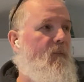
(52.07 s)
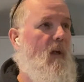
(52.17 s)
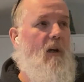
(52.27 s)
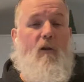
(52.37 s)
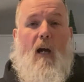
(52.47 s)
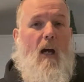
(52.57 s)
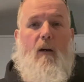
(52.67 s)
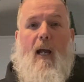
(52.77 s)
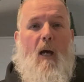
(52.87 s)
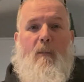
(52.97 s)
I don't know how
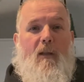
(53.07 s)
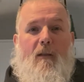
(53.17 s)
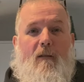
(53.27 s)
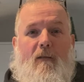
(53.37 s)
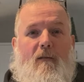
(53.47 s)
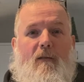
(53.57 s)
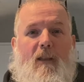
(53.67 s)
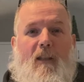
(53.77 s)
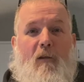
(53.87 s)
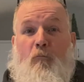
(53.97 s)
it happened.
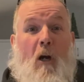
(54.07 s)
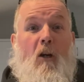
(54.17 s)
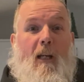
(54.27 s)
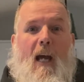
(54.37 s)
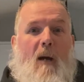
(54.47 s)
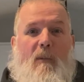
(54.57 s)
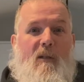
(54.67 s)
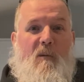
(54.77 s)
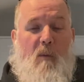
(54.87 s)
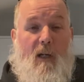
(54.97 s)
It rarely
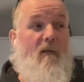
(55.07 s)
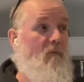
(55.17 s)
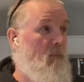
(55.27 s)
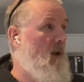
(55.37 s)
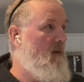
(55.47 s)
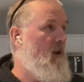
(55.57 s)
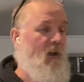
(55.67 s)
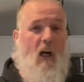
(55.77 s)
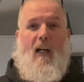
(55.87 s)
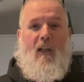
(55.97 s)
happens, but believe it or
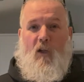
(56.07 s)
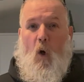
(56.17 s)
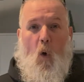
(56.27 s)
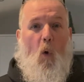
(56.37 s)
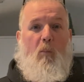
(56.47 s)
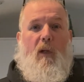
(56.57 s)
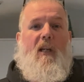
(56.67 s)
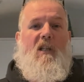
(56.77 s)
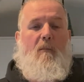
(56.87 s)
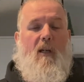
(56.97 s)
not, I got the whole
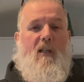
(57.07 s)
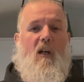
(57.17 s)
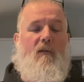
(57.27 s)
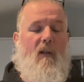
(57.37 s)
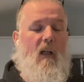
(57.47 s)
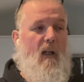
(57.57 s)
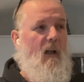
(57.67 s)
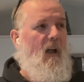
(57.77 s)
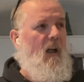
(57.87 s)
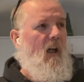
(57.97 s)
place to myself.
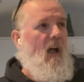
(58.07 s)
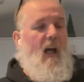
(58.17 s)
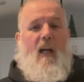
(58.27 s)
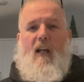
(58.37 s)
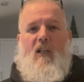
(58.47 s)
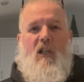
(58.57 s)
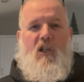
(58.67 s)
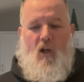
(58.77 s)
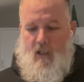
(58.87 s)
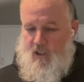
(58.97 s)
And I just
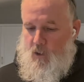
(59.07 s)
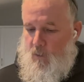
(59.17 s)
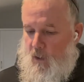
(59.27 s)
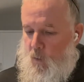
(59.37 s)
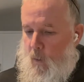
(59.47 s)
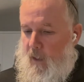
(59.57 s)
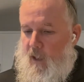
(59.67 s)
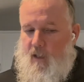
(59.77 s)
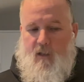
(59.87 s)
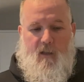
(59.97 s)
thought I'd do a quick
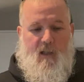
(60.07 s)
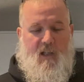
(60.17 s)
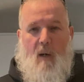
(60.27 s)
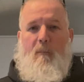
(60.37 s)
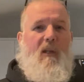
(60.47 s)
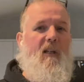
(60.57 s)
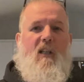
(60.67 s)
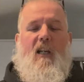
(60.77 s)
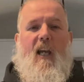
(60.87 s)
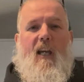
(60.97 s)
something
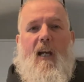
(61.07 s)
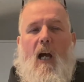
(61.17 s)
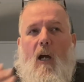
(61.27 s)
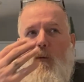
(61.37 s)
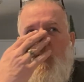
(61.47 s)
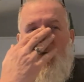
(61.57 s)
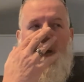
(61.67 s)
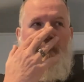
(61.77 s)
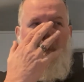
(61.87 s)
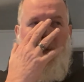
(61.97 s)
today, and I was trying
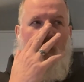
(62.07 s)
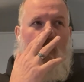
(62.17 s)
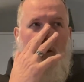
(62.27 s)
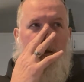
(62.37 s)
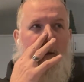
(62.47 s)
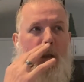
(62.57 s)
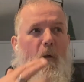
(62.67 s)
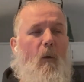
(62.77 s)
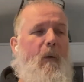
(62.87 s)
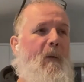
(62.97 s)
to figure out what to
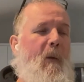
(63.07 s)
do.